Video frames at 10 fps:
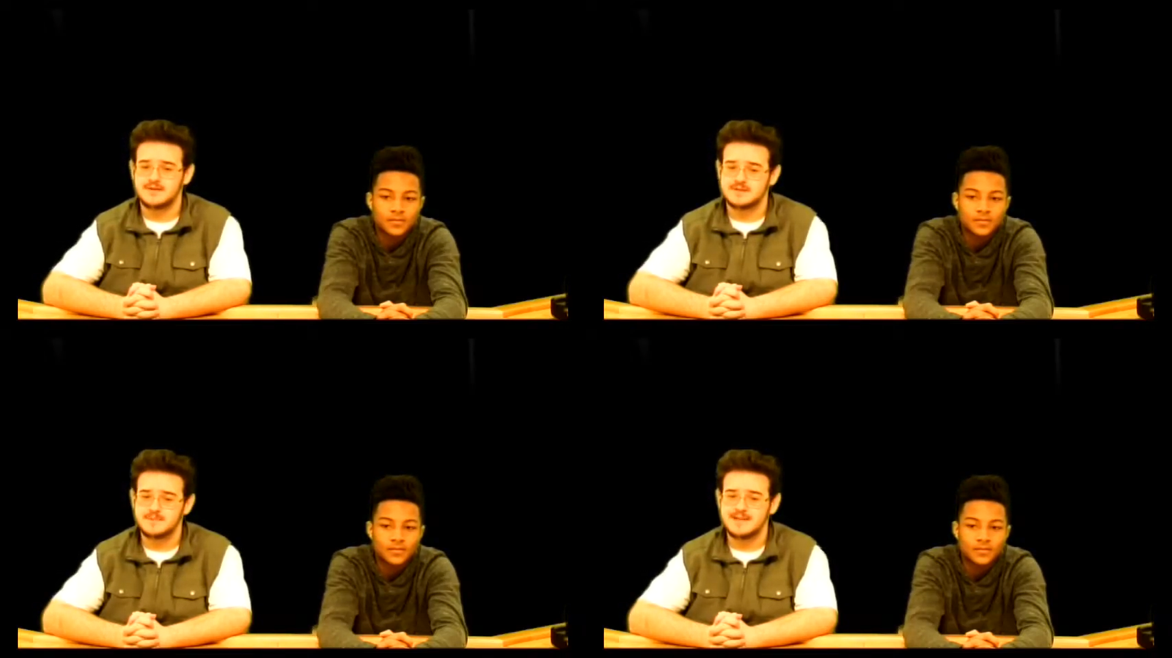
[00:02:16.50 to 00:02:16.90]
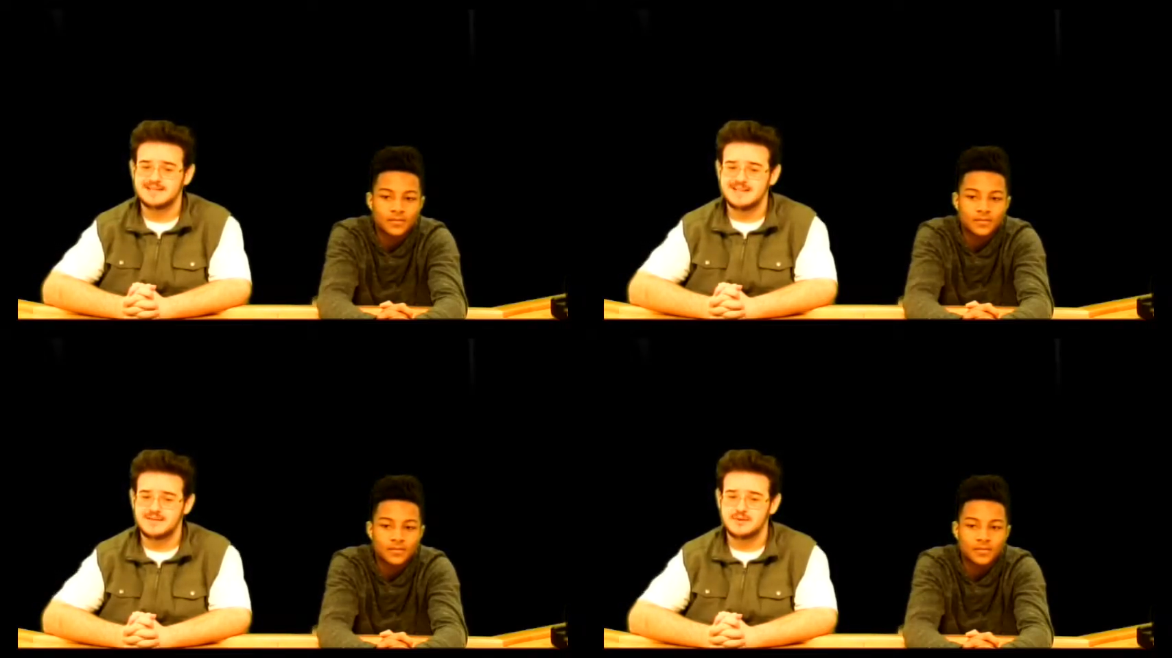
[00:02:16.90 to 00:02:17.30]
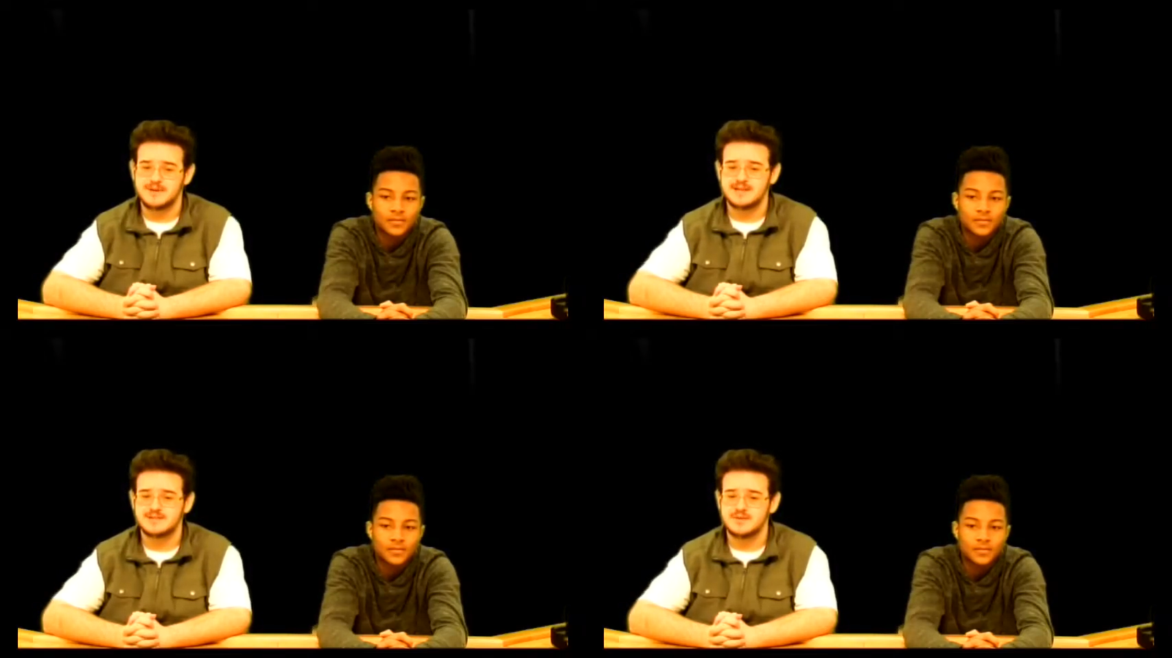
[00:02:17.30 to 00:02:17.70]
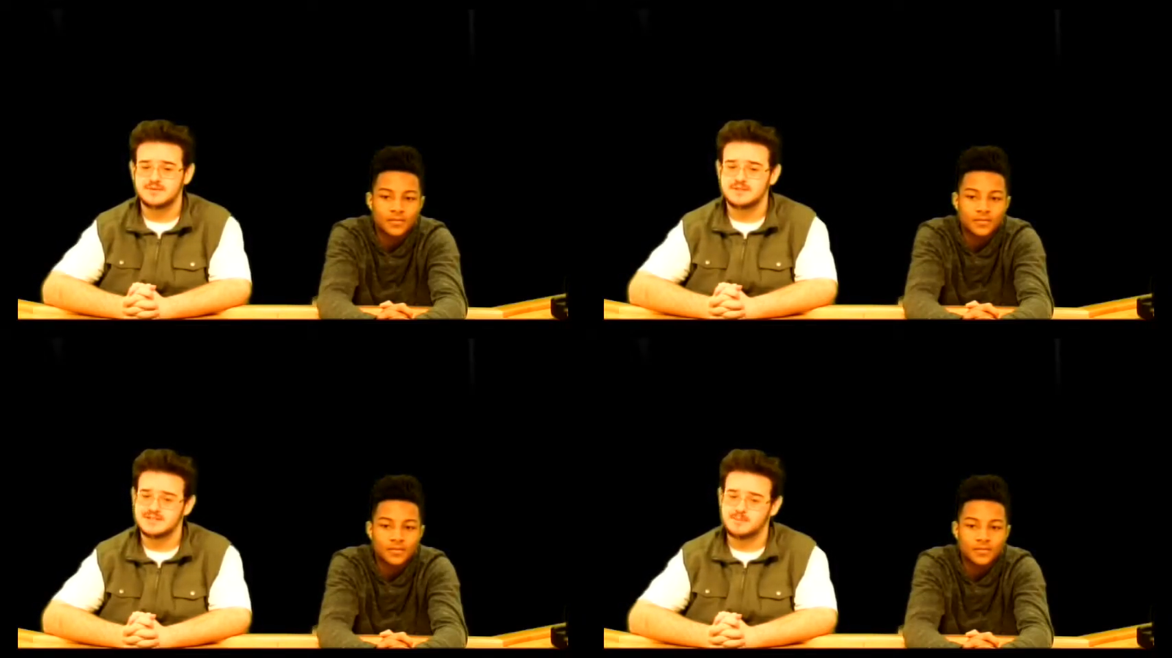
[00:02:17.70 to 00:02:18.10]
Speaker 1: a piece and they're being
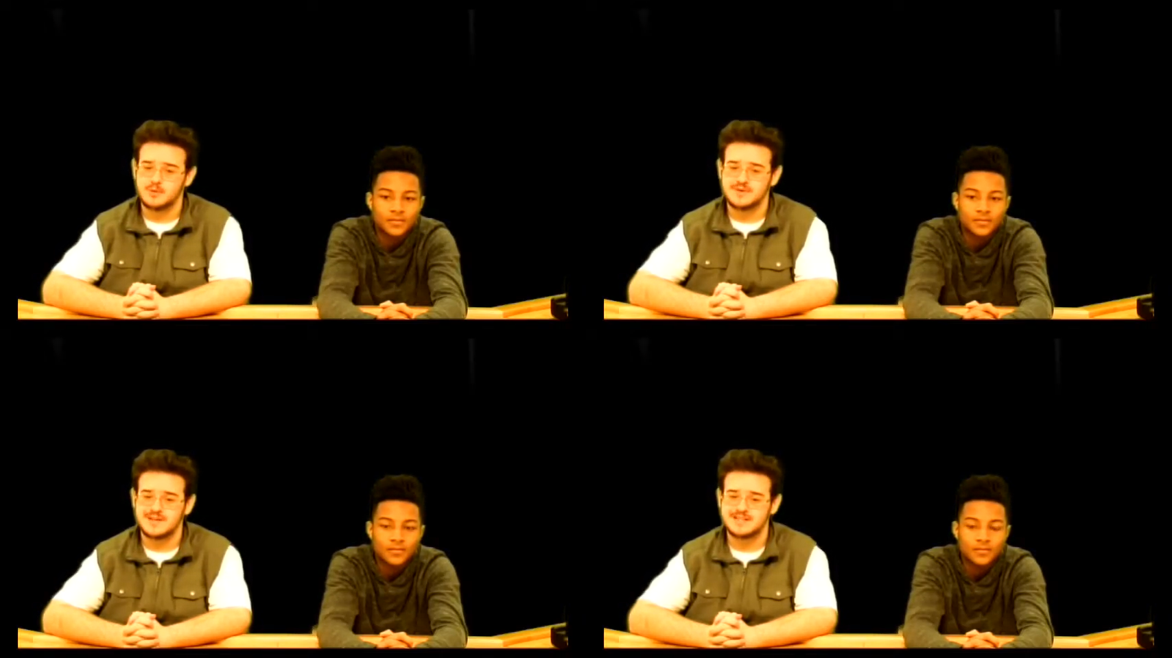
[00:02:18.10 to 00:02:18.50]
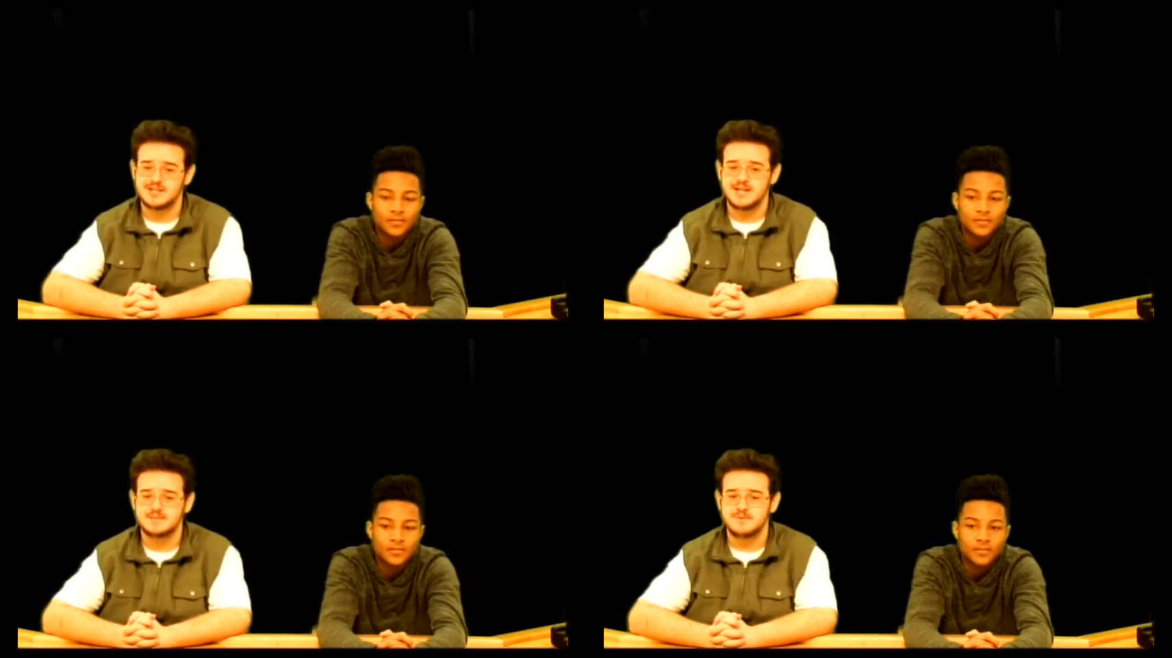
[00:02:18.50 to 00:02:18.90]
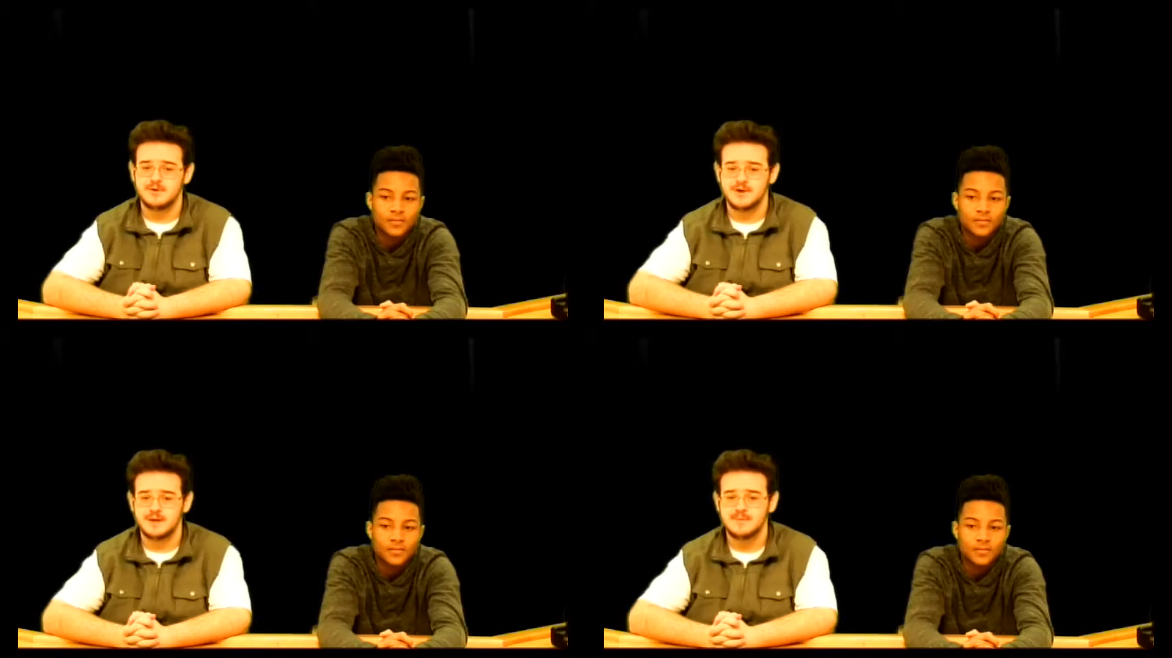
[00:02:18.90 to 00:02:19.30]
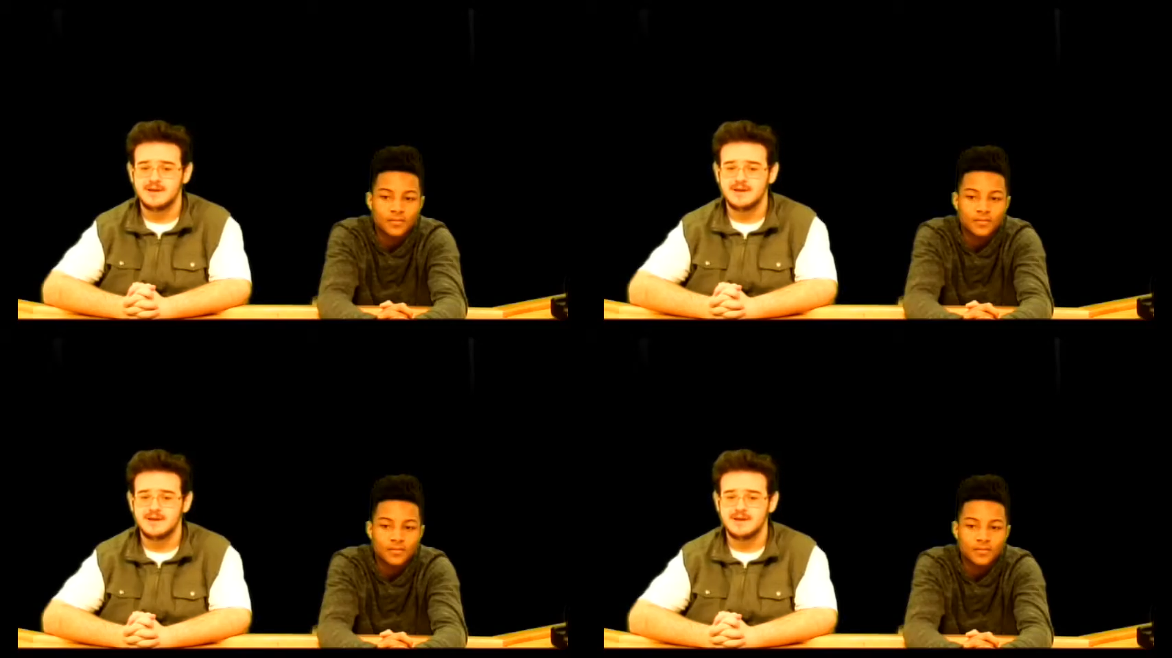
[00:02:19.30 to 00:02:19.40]
sold to support the exchange program.